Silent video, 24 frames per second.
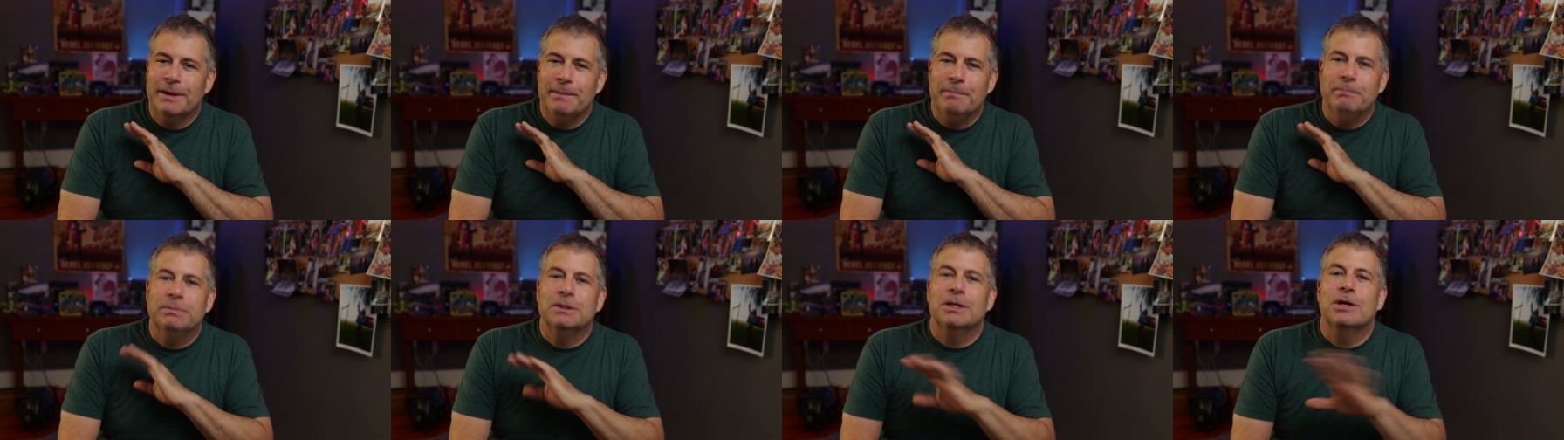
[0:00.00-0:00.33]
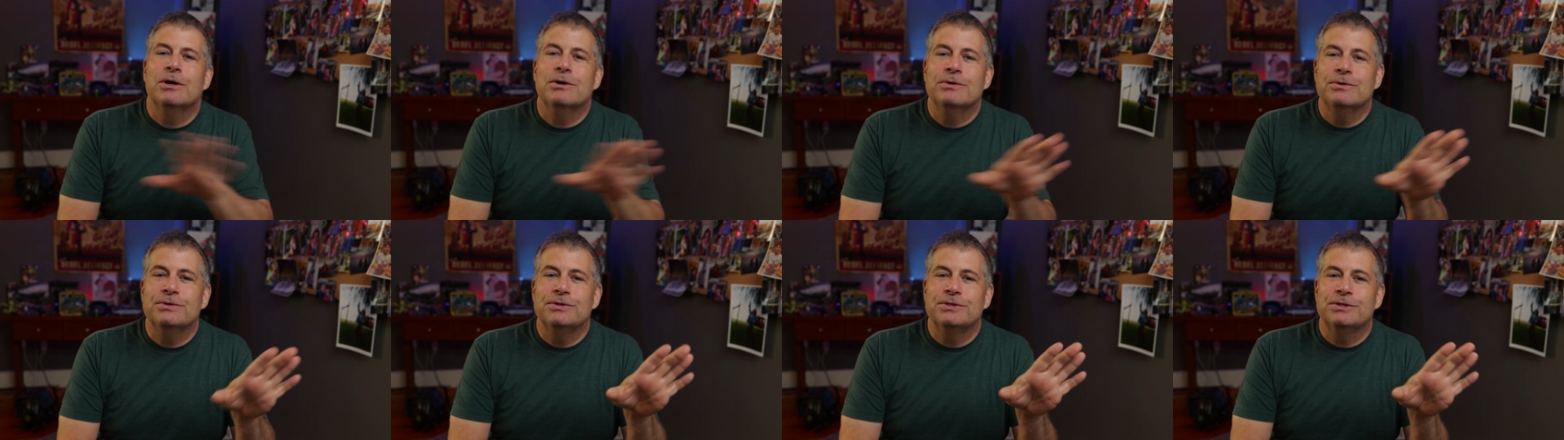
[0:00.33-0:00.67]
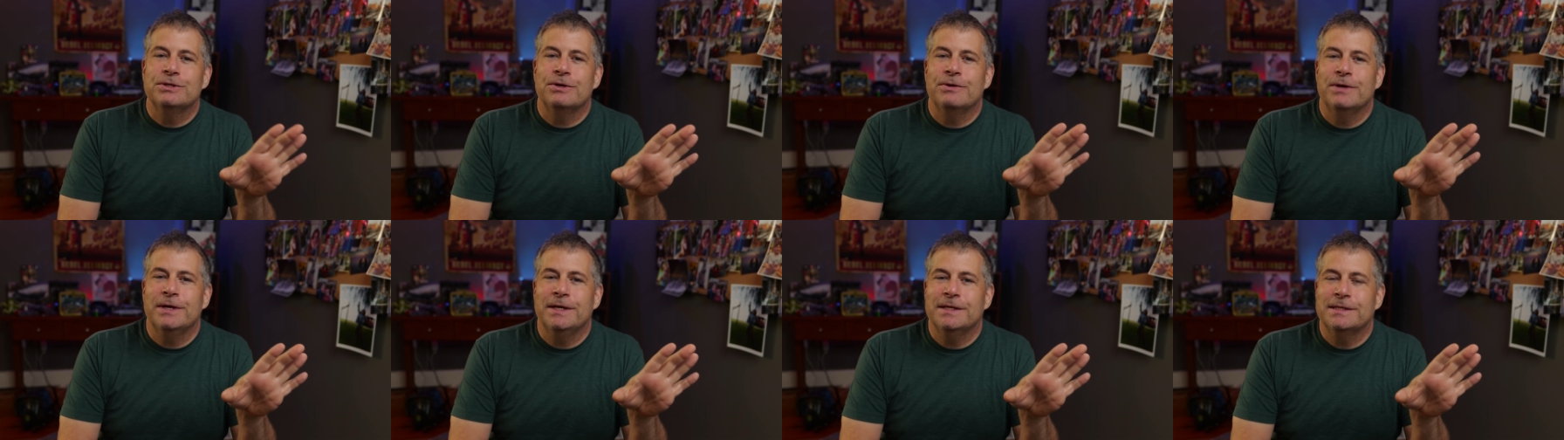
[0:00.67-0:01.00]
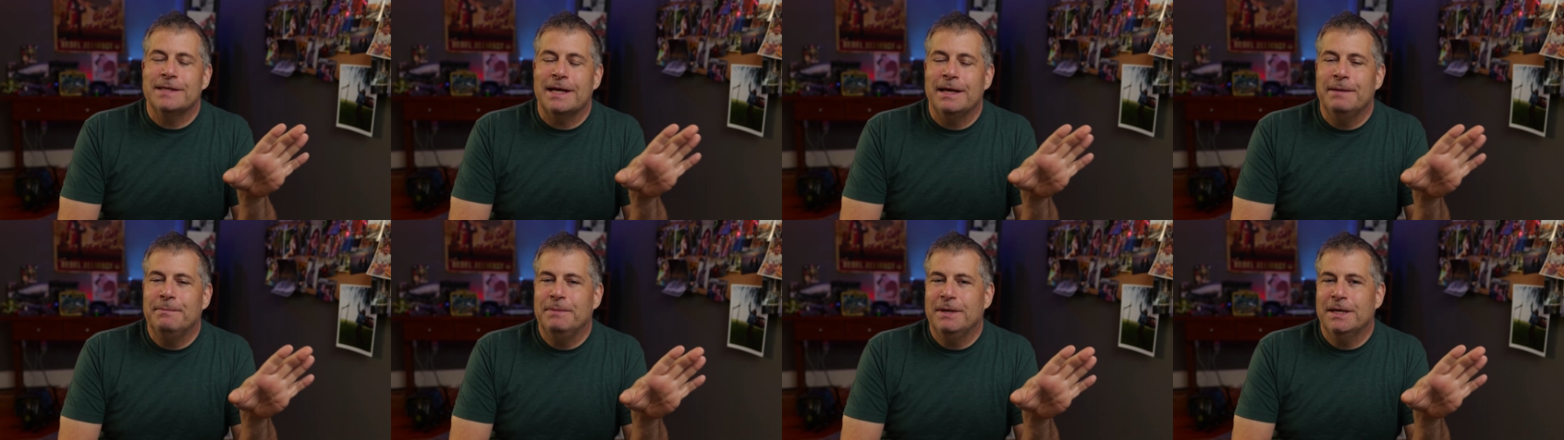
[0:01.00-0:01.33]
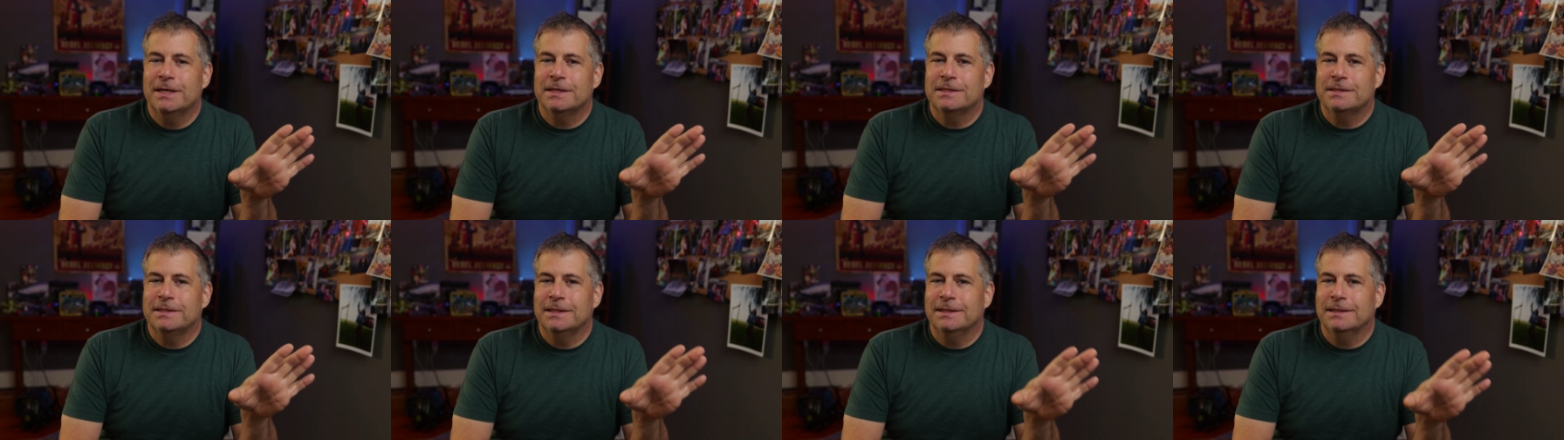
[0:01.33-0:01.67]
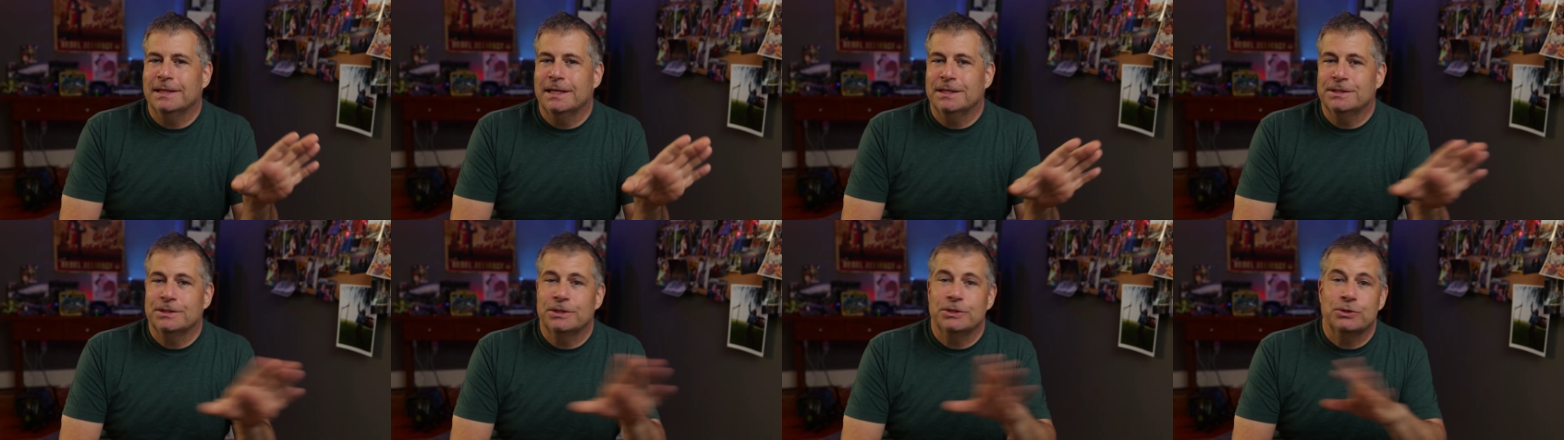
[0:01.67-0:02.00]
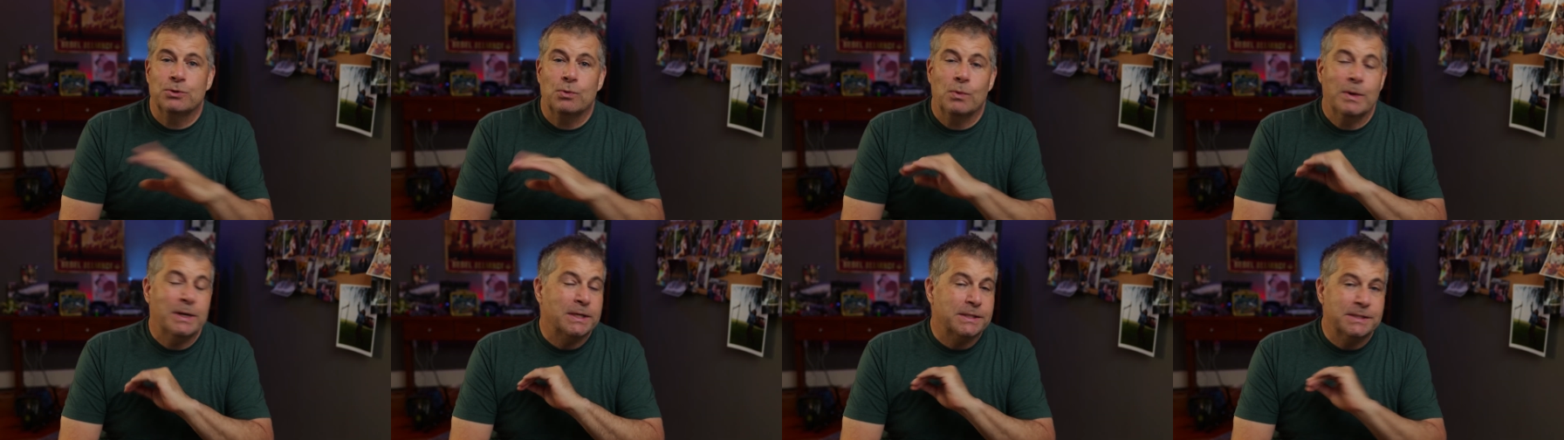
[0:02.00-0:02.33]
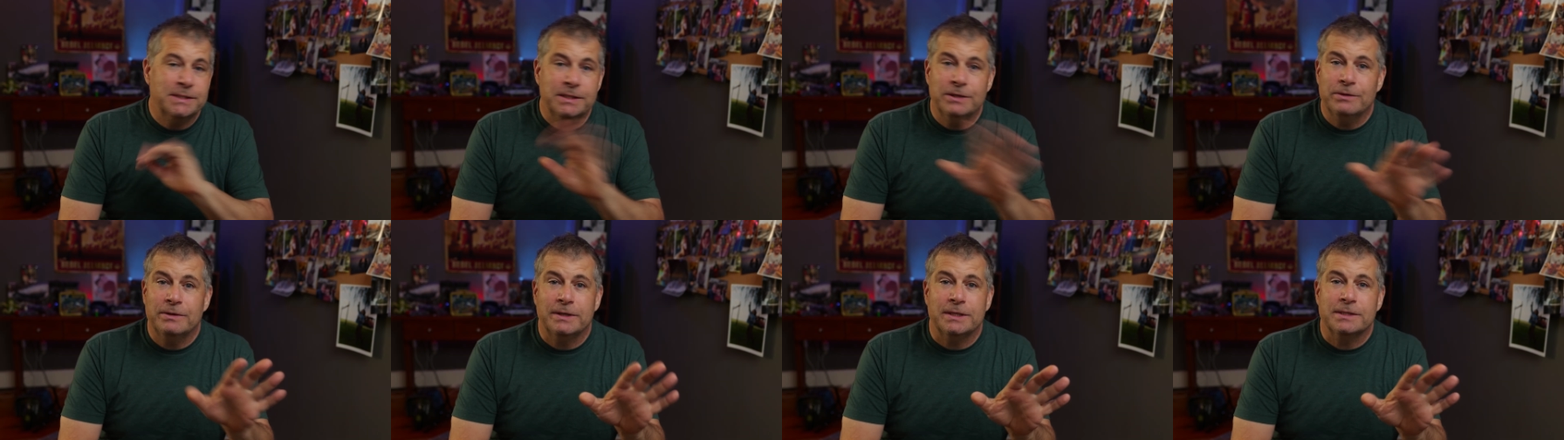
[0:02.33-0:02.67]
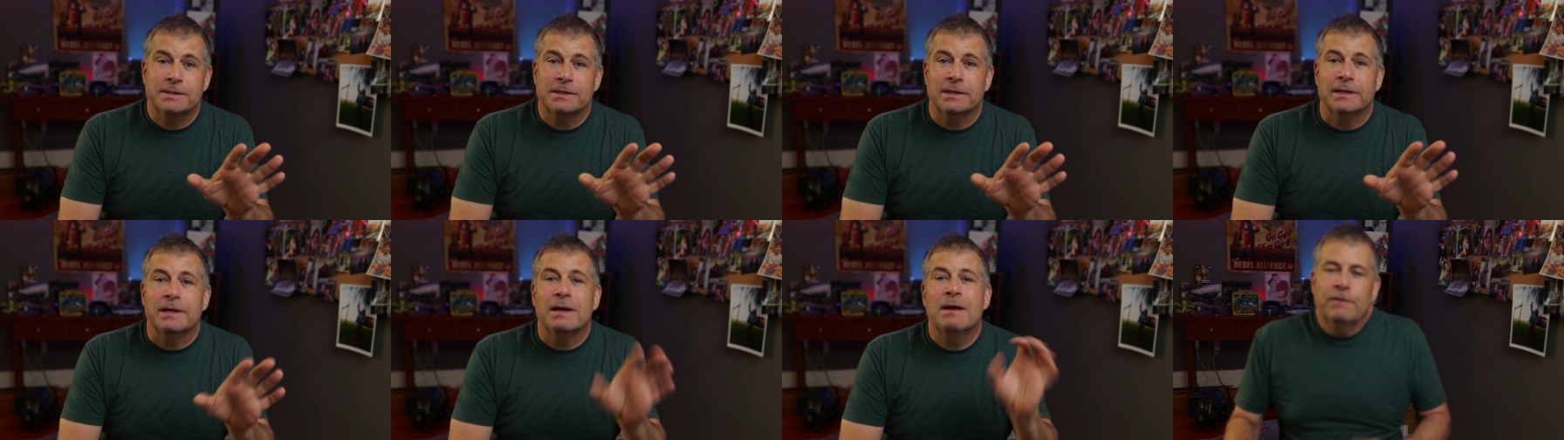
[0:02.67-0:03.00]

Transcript: blows Sony's APS-C lenses away, seriously.